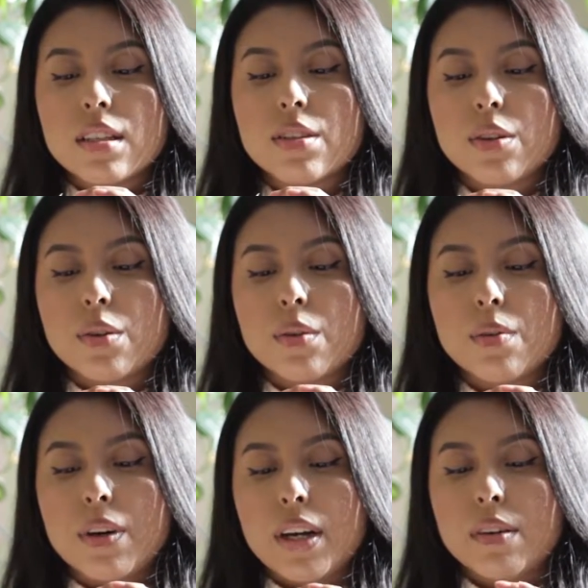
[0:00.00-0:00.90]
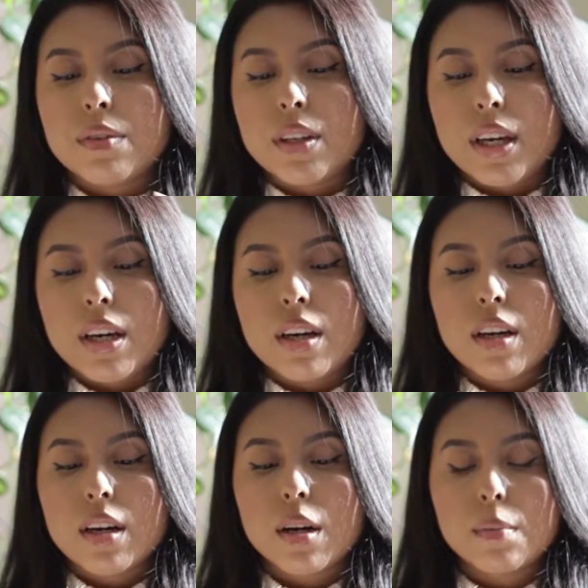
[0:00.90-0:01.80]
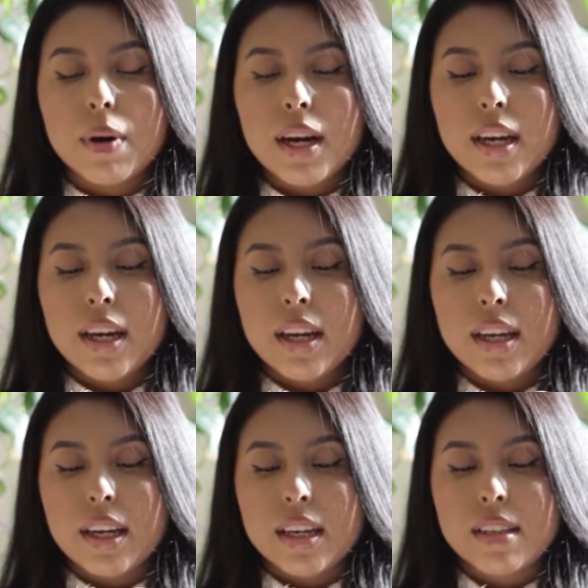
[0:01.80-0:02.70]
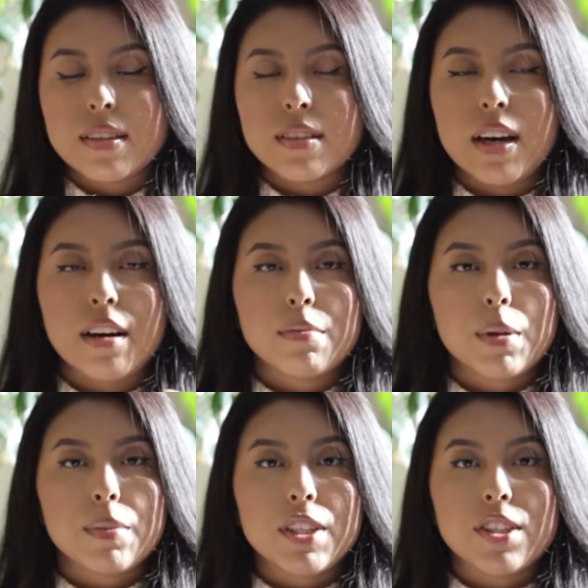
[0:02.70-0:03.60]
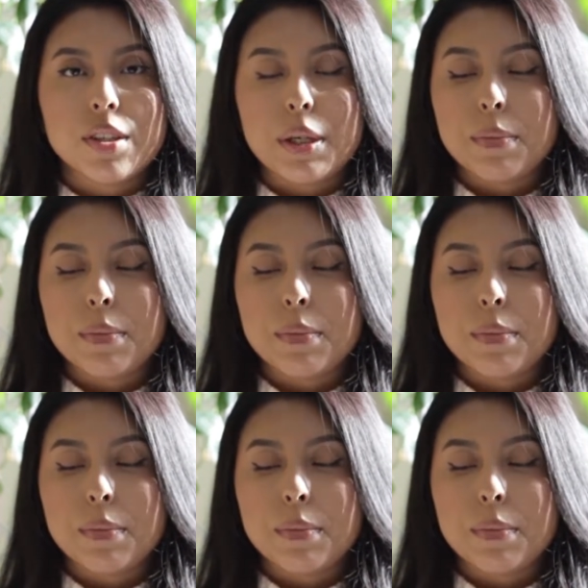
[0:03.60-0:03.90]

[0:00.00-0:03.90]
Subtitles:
So if I ever like come by it and I have my mister near